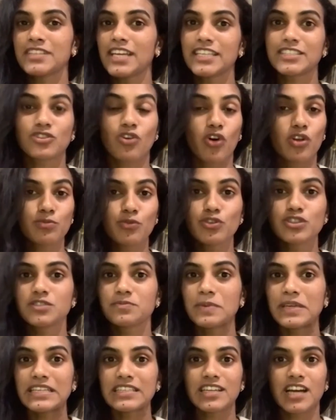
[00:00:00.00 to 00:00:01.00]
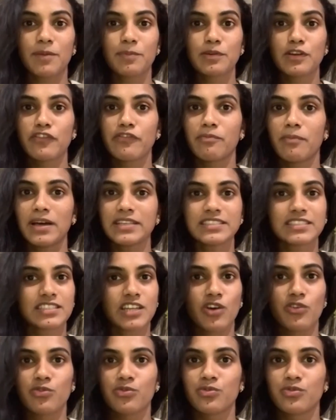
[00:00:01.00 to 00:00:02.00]
it's almost been a couple of months
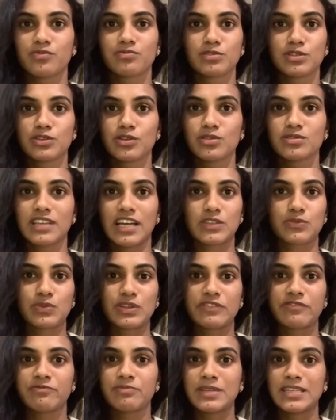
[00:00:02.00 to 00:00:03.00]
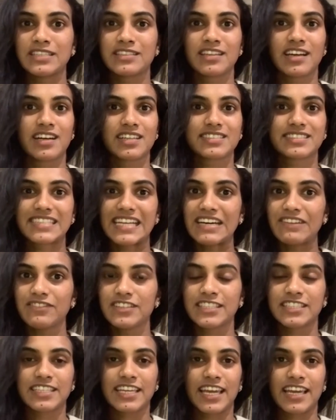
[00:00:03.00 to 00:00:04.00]
now, that we've been
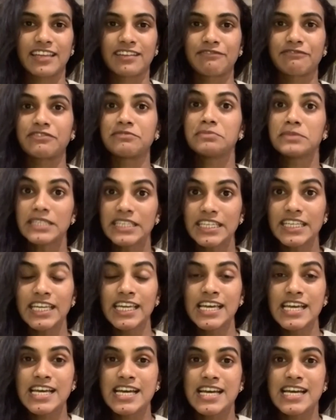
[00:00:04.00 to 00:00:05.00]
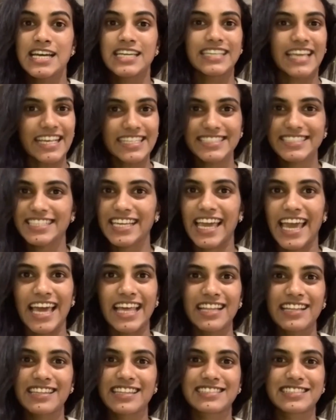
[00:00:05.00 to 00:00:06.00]
traveling. And for me, yes,
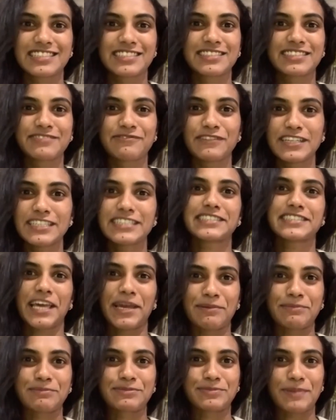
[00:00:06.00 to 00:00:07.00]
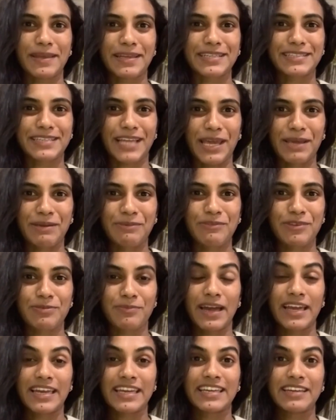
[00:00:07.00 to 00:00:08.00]
again, this is the first time I'm spending time
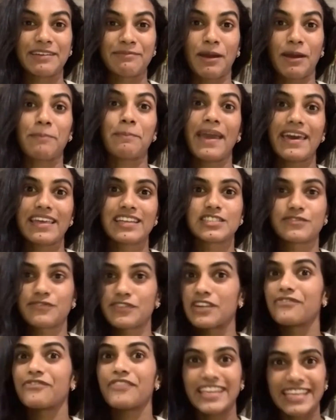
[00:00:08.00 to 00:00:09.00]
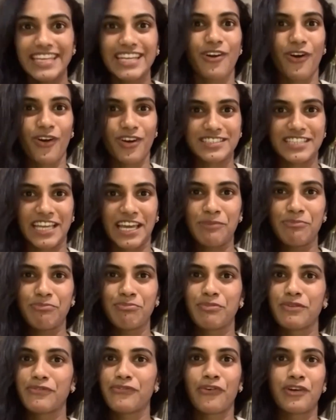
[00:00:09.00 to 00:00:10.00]
with my parents for a very long
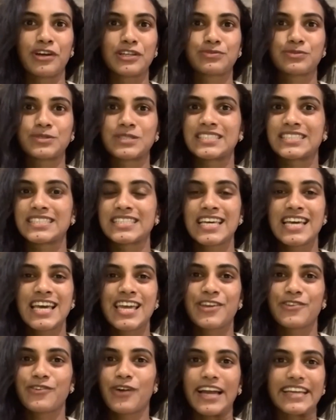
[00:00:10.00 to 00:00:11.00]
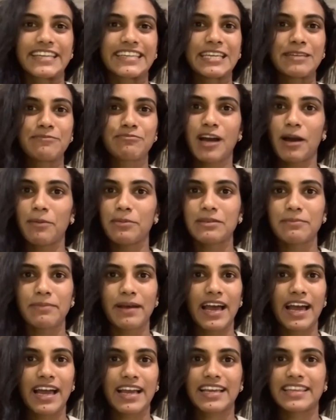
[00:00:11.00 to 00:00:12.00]
time. Before it was, I keep coming
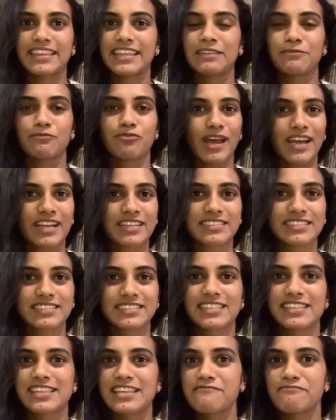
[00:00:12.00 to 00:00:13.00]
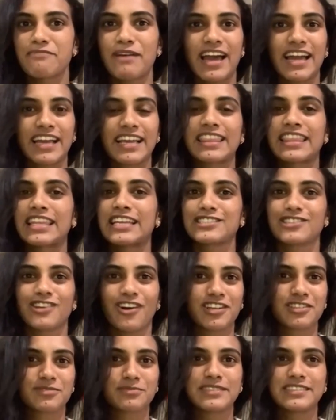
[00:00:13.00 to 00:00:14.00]
back and then practice and then back and then
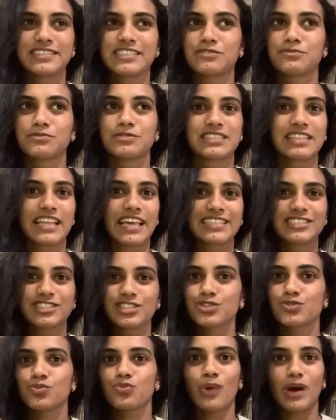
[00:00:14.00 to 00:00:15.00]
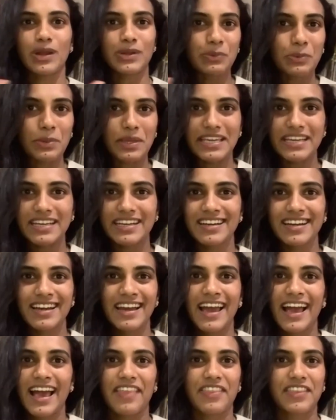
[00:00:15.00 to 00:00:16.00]
tournaments. It was just 1 week.
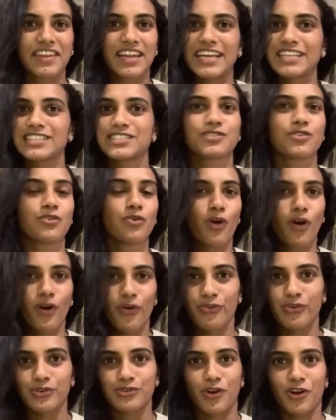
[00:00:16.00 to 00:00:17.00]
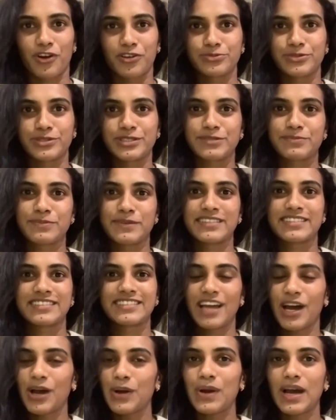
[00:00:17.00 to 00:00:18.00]
And then I used to go off for tournaments.
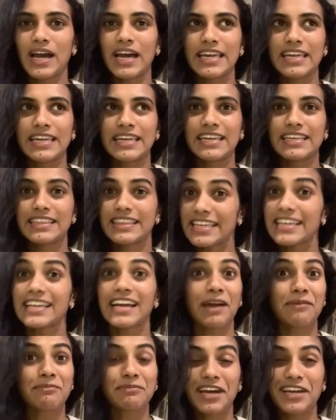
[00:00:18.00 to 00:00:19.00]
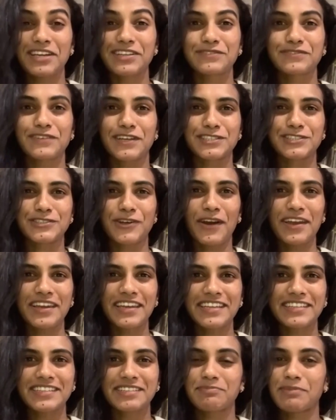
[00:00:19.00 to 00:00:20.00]
But now I think I'm kind of
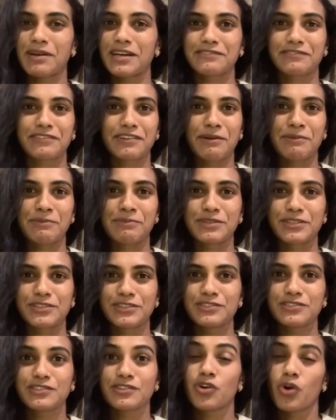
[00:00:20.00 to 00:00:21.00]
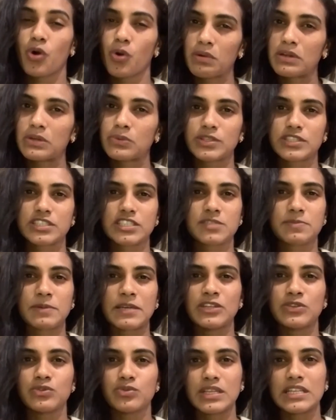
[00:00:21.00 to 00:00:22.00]
enjoying it, apart from, the COVID, which has
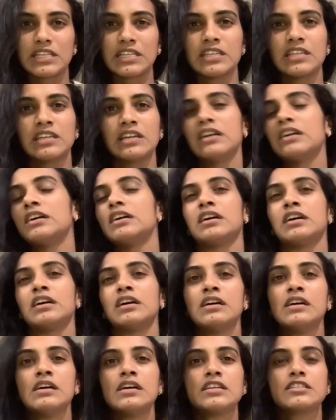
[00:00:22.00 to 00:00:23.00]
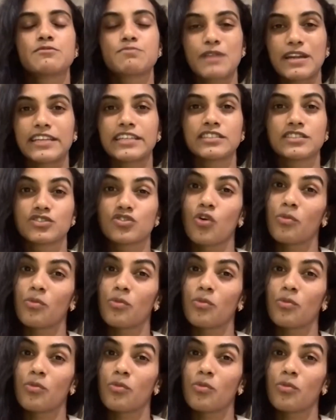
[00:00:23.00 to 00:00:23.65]
been really spreading